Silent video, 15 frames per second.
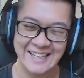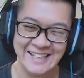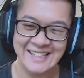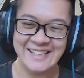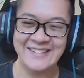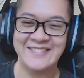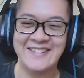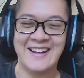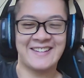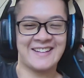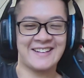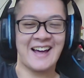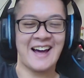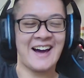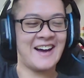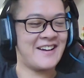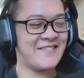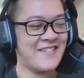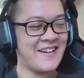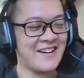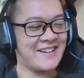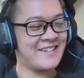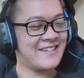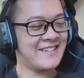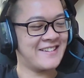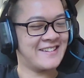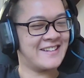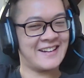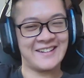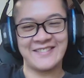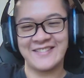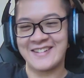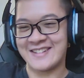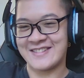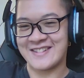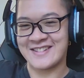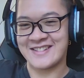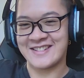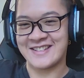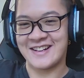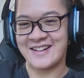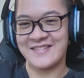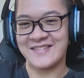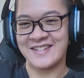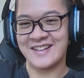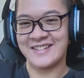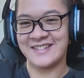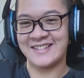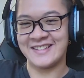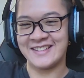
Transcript: He even has like the Iron Man, like the way he stretches his arms out.